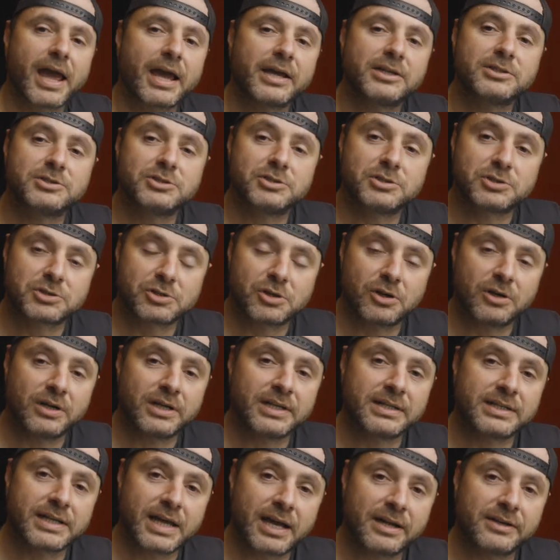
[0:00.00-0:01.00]
as you're
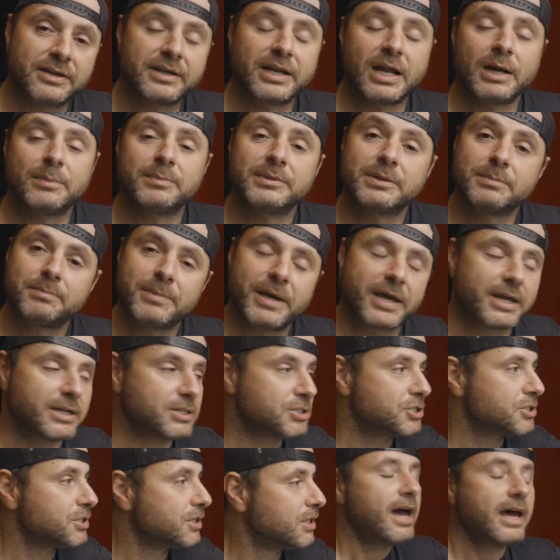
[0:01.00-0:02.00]
scrolling down and up the
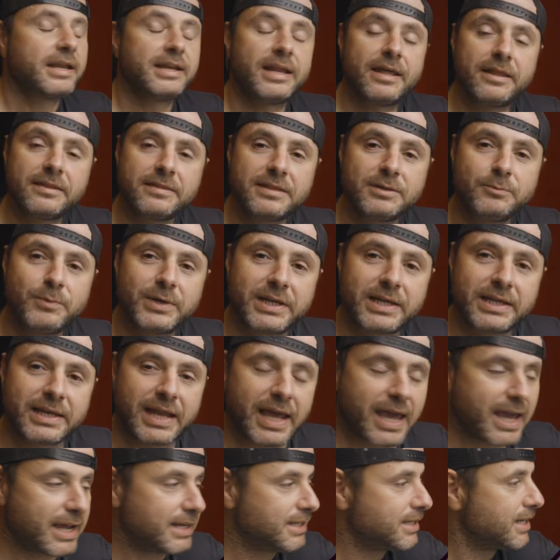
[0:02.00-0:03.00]
page. Another thing we
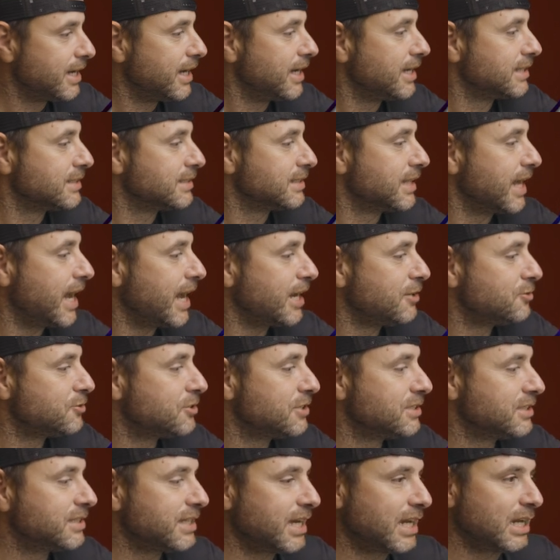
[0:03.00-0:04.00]
can add here is an
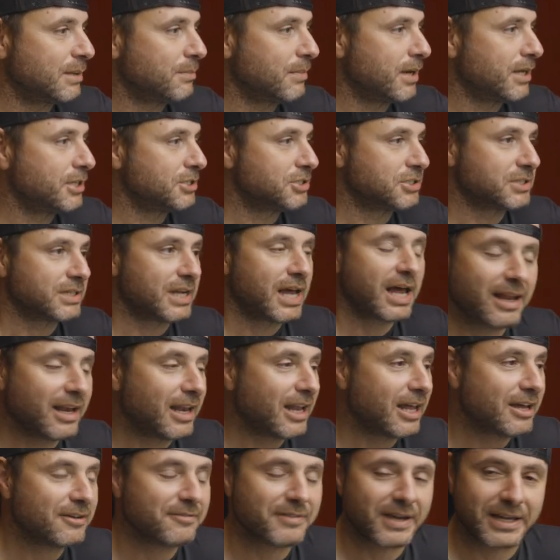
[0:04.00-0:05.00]
entrance animation. I
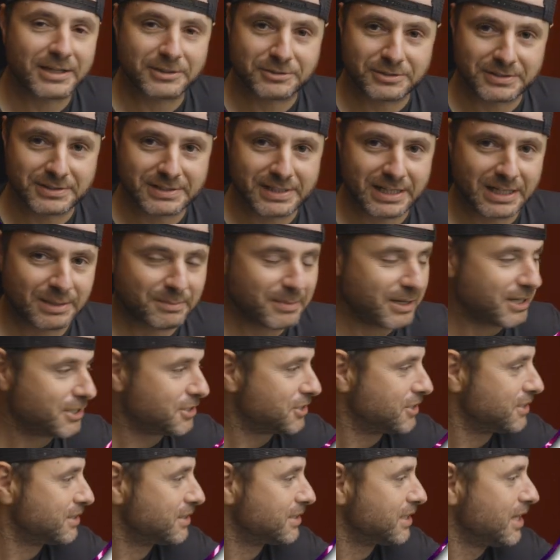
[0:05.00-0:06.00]
love entrance
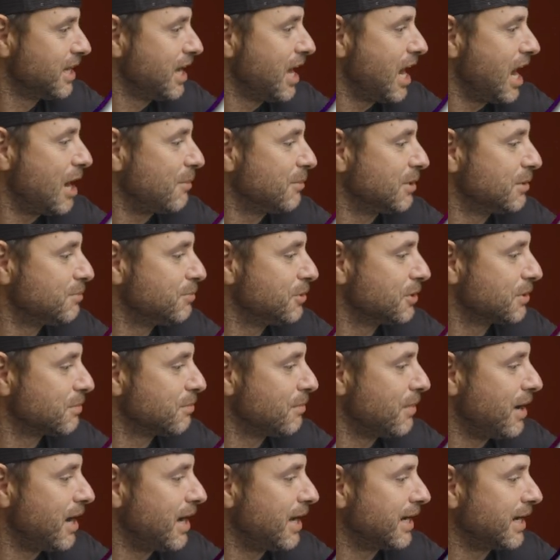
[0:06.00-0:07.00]
animations. I'm going to put
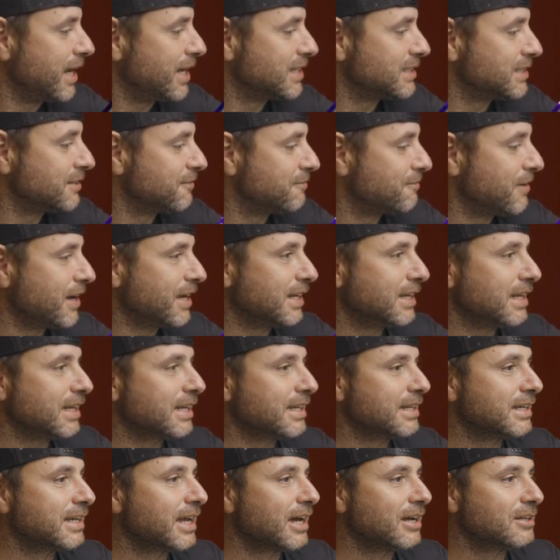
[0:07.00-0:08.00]
mine as a fade
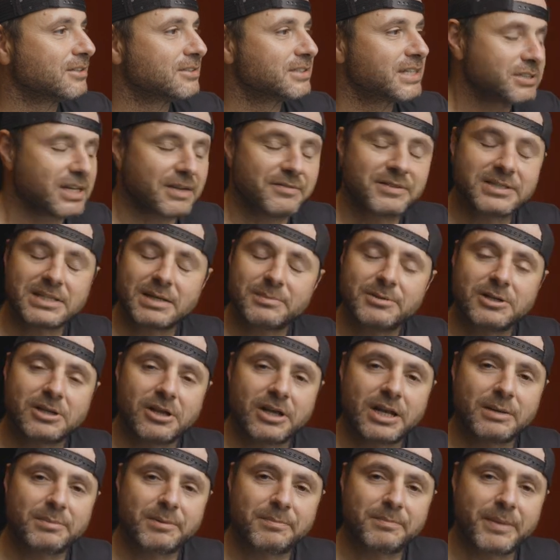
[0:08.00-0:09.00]
in down. So every time you
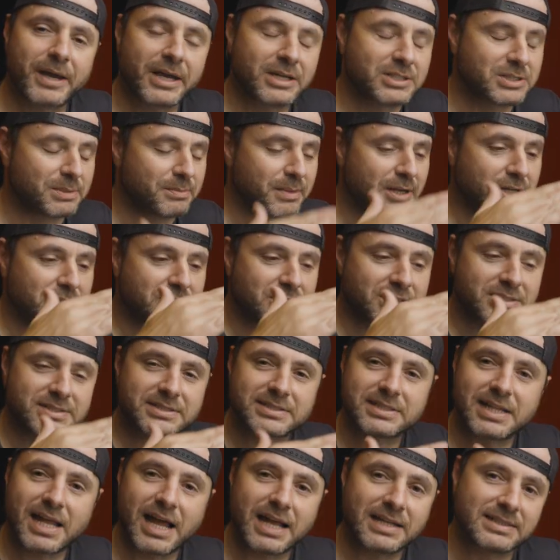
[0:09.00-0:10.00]
load up a page, the menu just
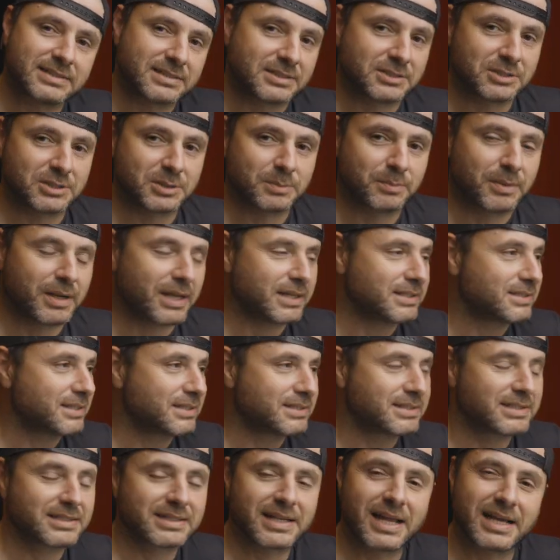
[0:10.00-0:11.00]
slides into place.
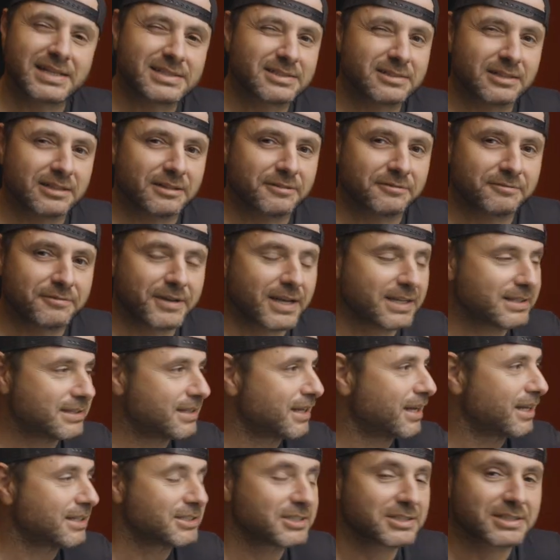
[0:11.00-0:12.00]
It's a nice little effect
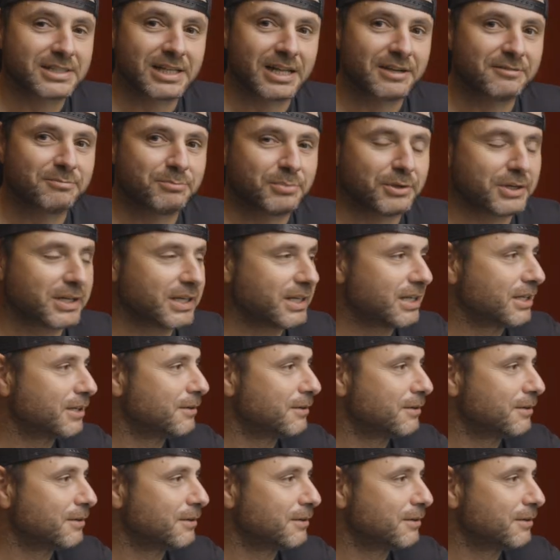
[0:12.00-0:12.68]
that I just love putting